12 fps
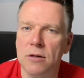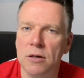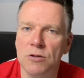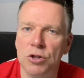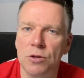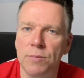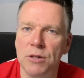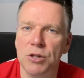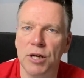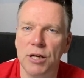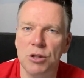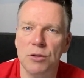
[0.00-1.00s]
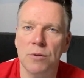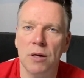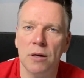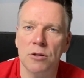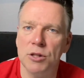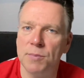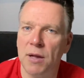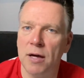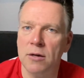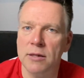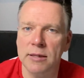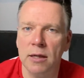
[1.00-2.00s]
should be changed. She's
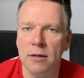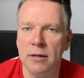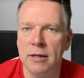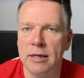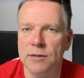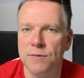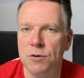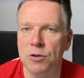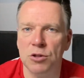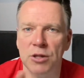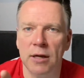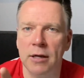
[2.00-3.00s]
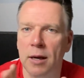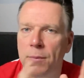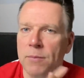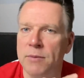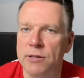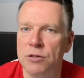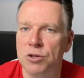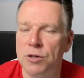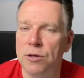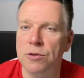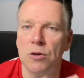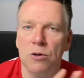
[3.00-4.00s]
planning on selling in the next few years. She had a couple missing
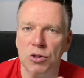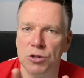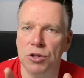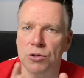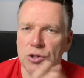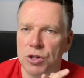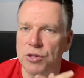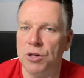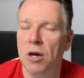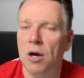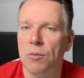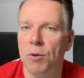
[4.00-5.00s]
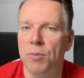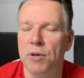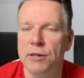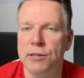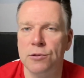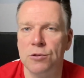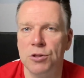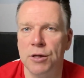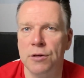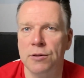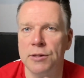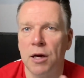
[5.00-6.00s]
shingles, or she should just replace those
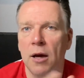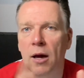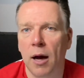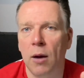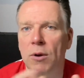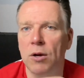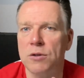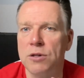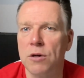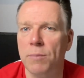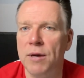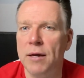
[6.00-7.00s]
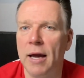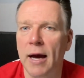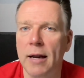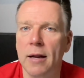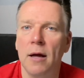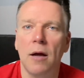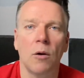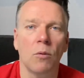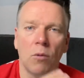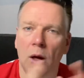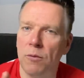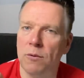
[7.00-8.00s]
shingles. I went out, took a peek at it.
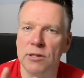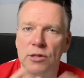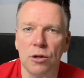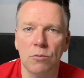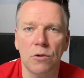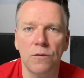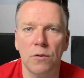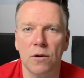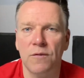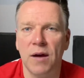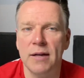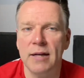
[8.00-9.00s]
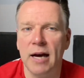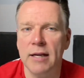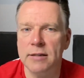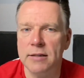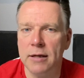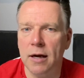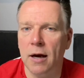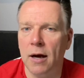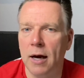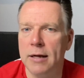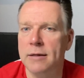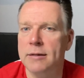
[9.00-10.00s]
The rest of the roof looked fantastic.
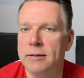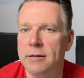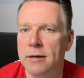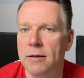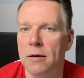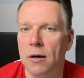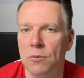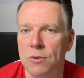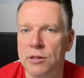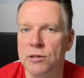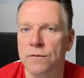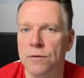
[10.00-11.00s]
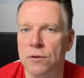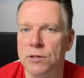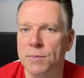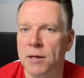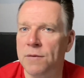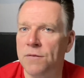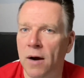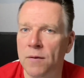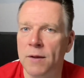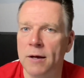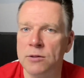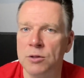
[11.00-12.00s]
I didn't see a reason for her spending
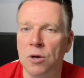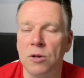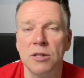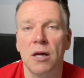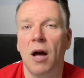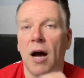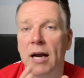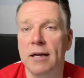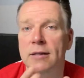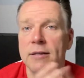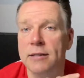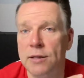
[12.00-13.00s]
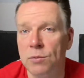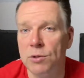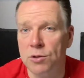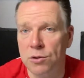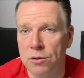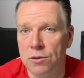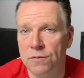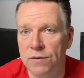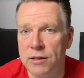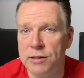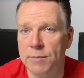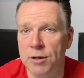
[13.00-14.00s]
$5,000. I didn't see a return on
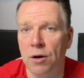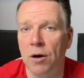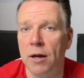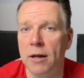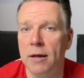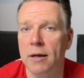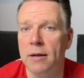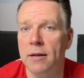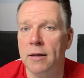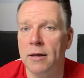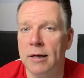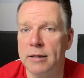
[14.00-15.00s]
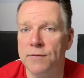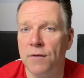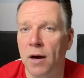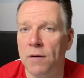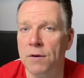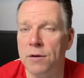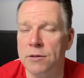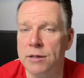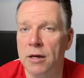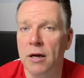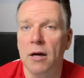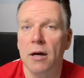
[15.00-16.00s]
investment on it in the next 5 years,
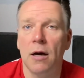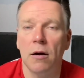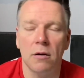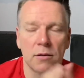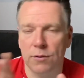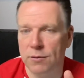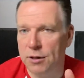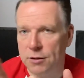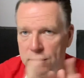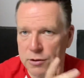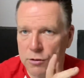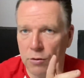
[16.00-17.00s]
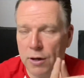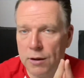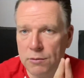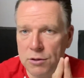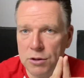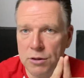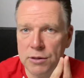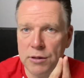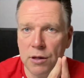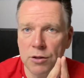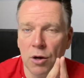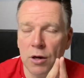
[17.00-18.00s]
or 3 years, sorry, when she's
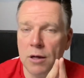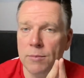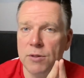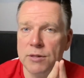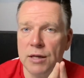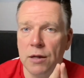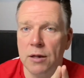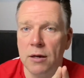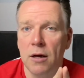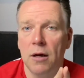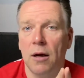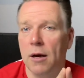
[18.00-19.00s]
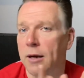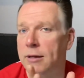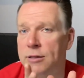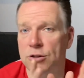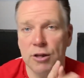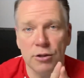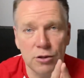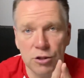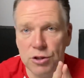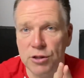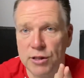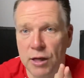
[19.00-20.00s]
talking about selling. I suggested
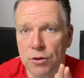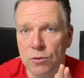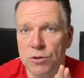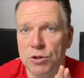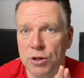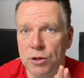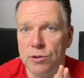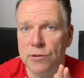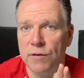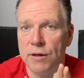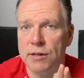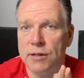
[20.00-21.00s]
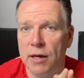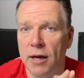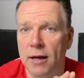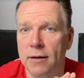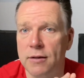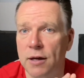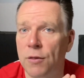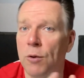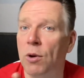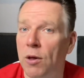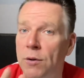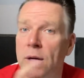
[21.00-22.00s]
she just get those shingles fixed, and there
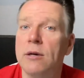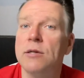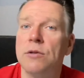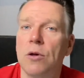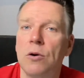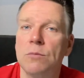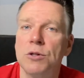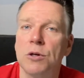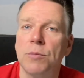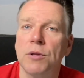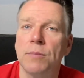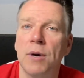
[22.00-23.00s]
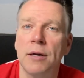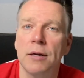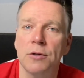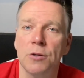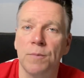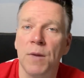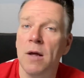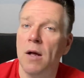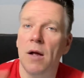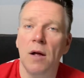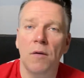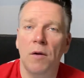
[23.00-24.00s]
were other areas of the home she could put the money into.
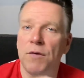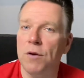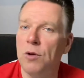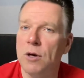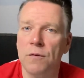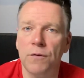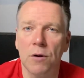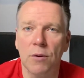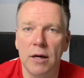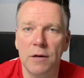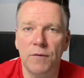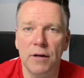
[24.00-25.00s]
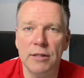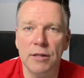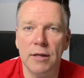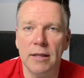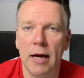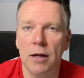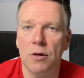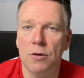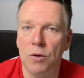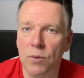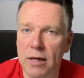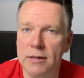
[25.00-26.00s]
If you're looking for great advice like that,
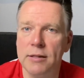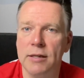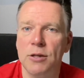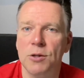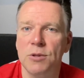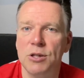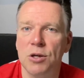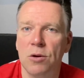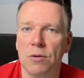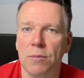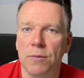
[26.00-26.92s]
don't hesitate to reach out.